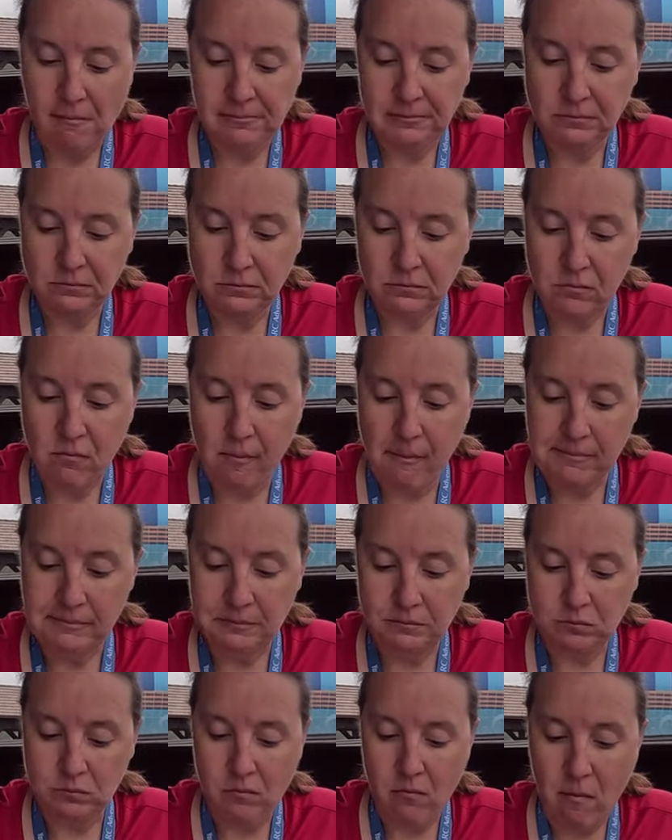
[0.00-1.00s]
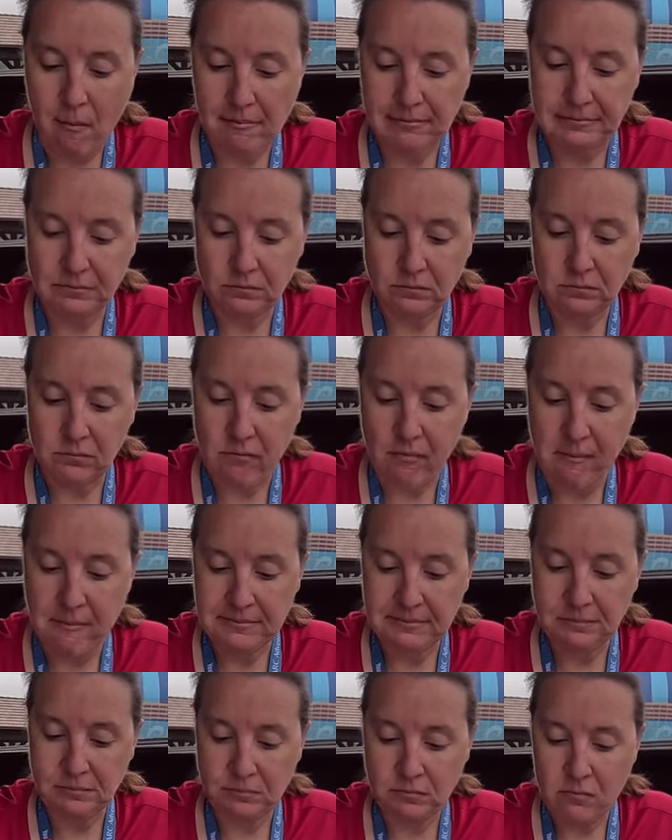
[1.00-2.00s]
in tradition with the
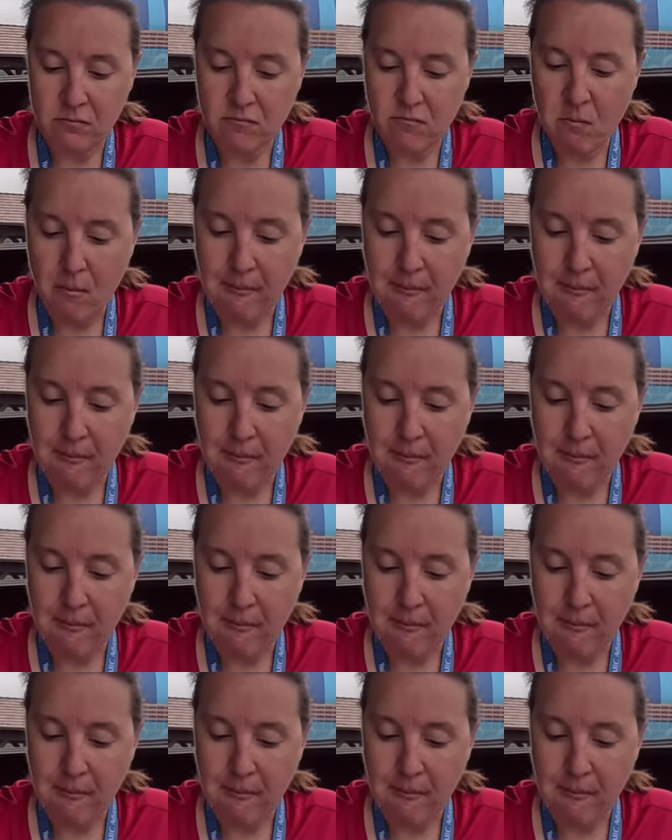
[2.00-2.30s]
way it's been